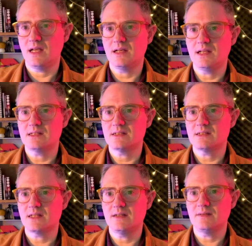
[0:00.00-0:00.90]
And
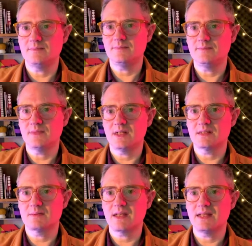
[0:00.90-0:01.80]
let's, I'll
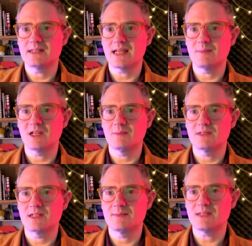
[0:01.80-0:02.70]
hit tab a couple
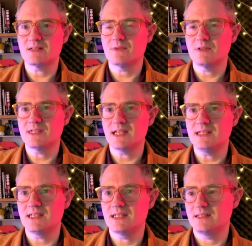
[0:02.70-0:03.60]
of times, let's
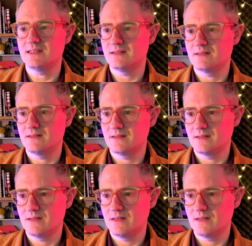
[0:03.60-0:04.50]
rotate it in
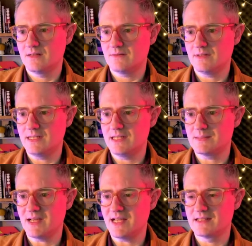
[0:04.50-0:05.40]
3D
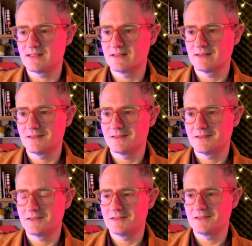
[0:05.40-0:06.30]
space.
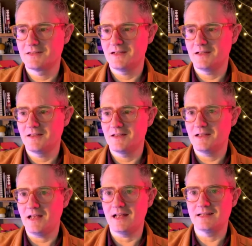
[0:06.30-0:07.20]

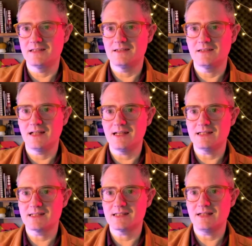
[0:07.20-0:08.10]
And
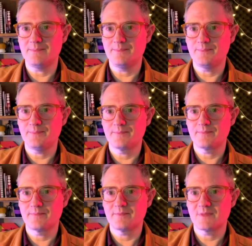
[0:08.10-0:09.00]
let's
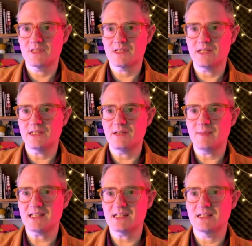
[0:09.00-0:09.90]
change the
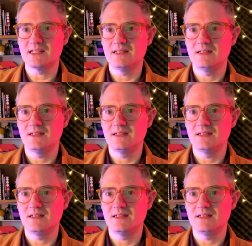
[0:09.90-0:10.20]
opacity.